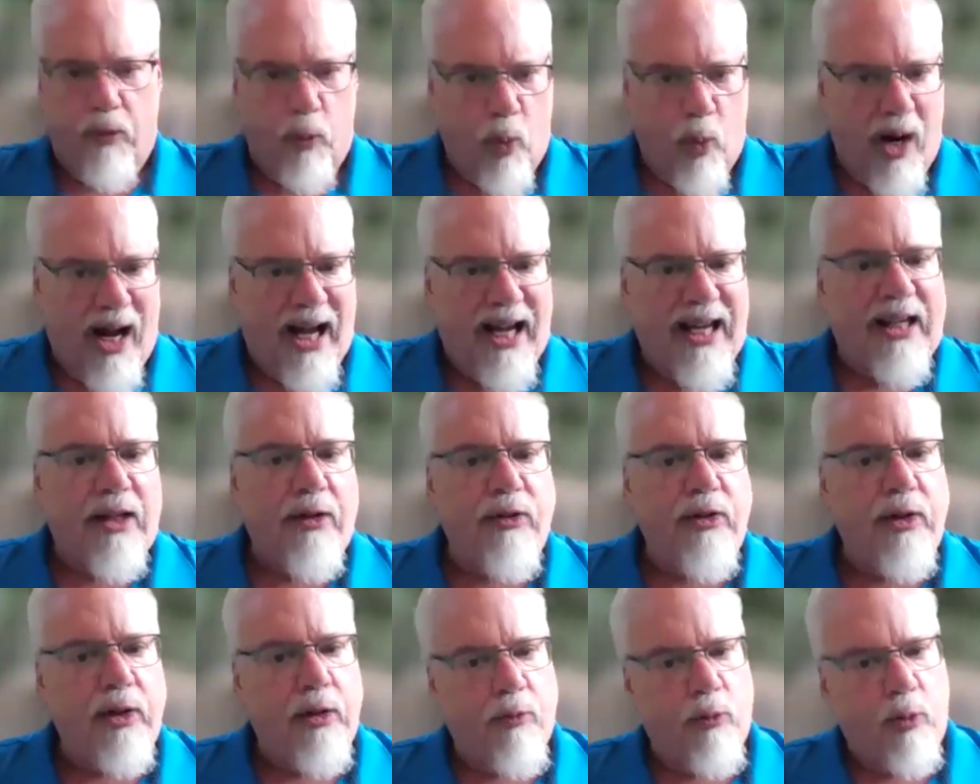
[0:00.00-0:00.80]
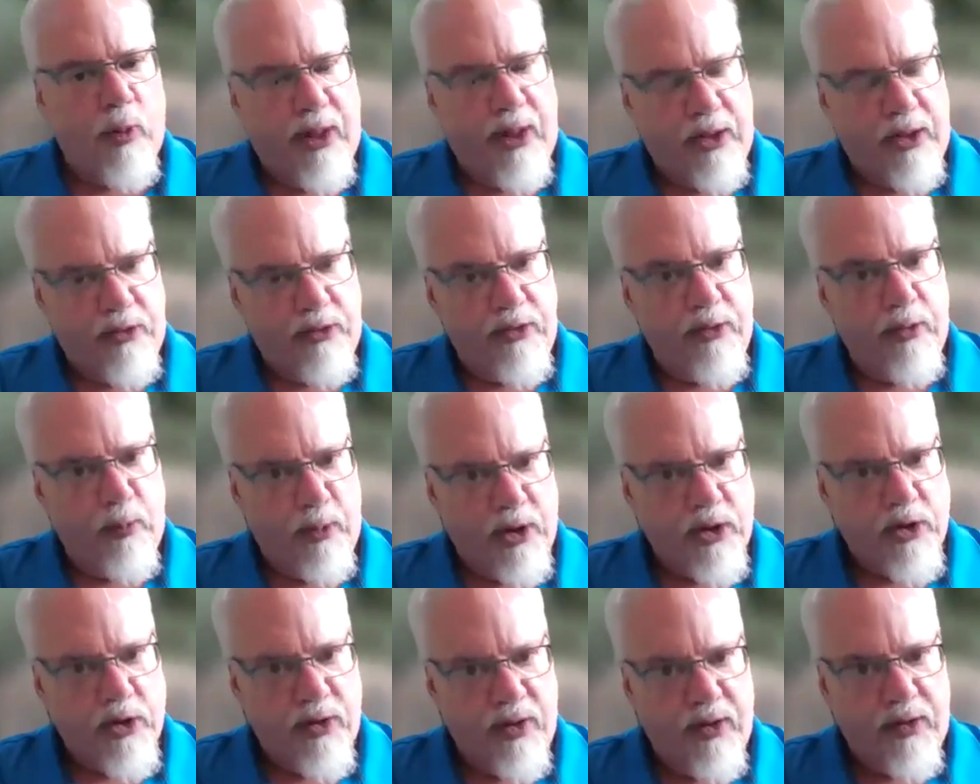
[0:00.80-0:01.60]
variety of ways in
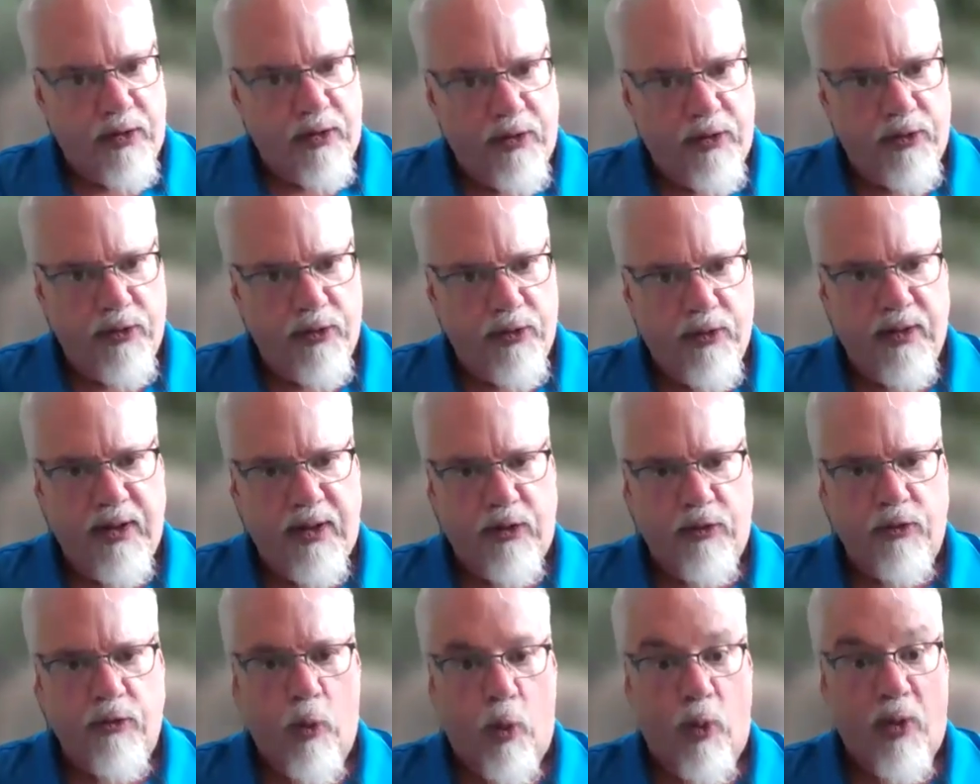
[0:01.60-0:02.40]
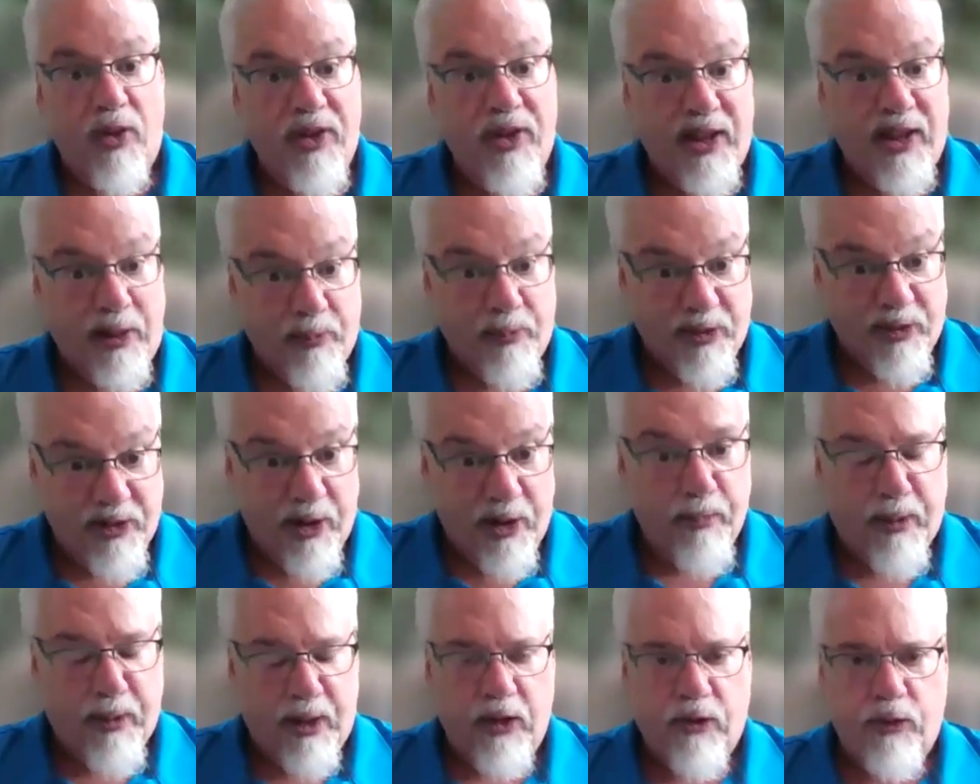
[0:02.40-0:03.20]
which these 4 themes
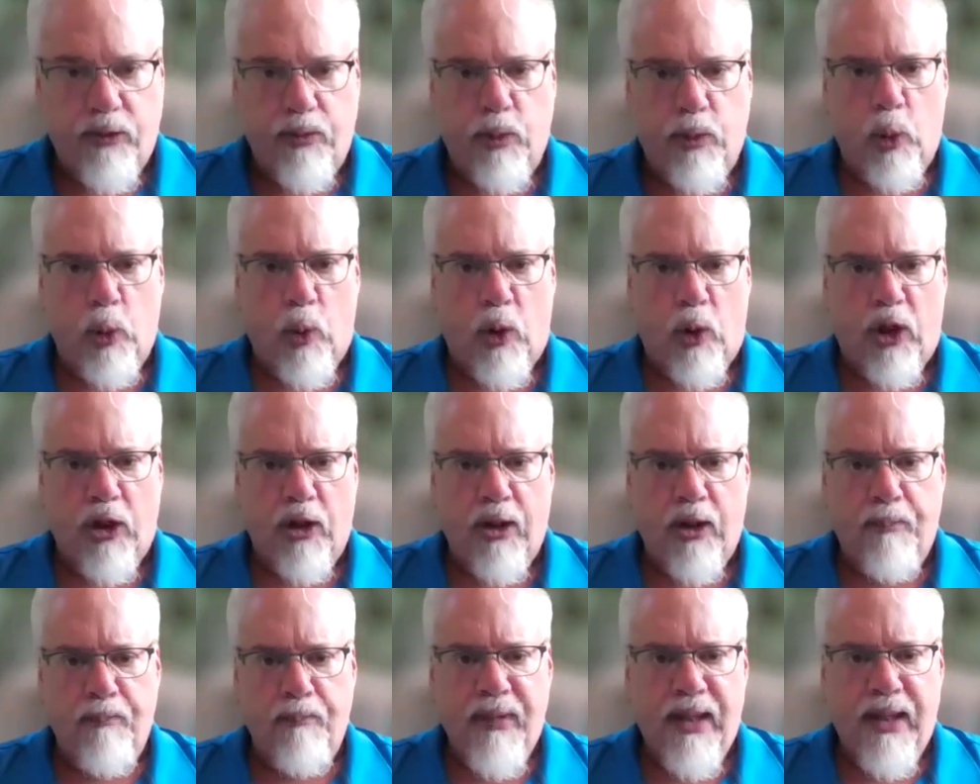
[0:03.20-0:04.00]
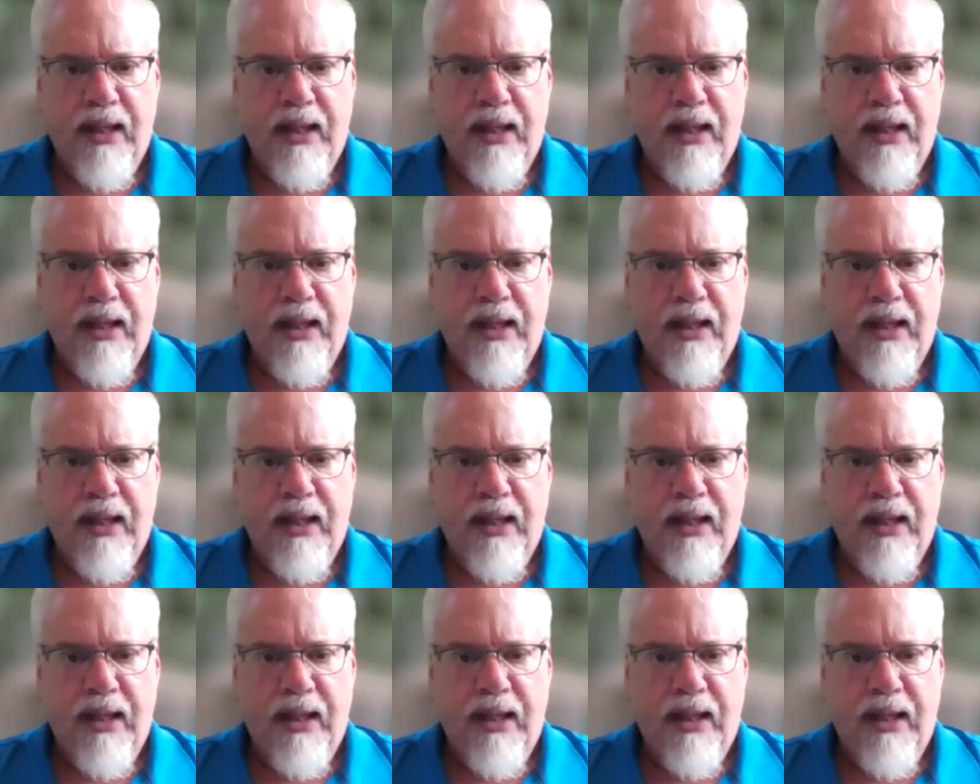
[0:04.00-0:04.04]
can be explored.